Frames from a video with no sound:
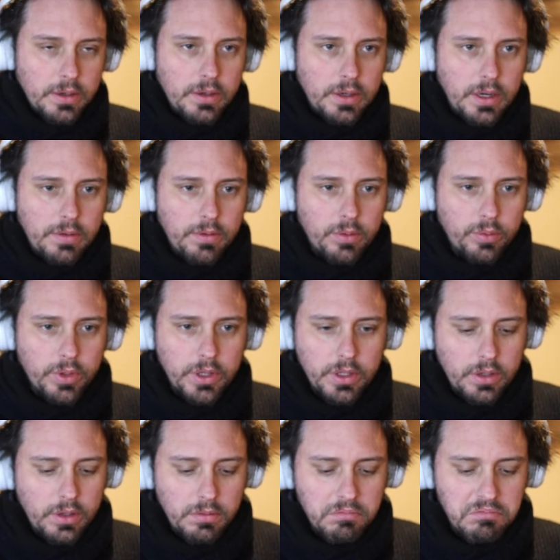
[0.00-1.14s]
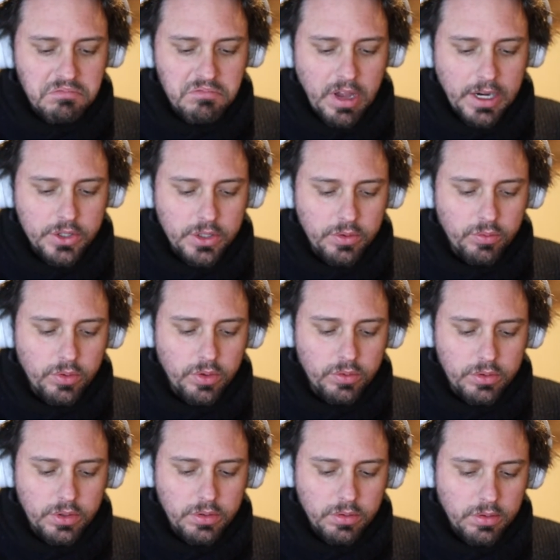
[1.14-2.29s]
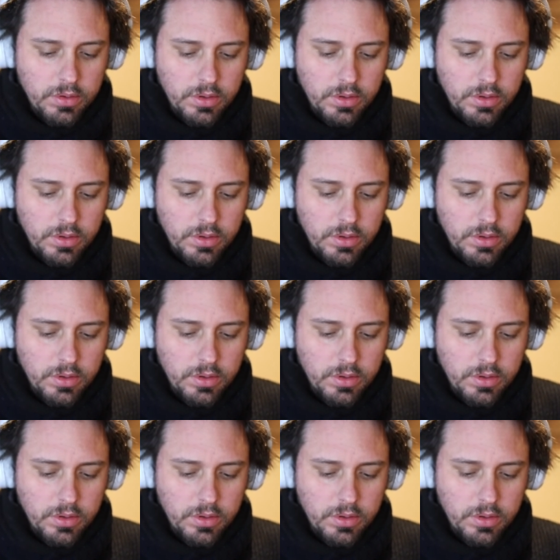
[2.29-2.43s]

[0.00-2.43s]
Never really actually wrote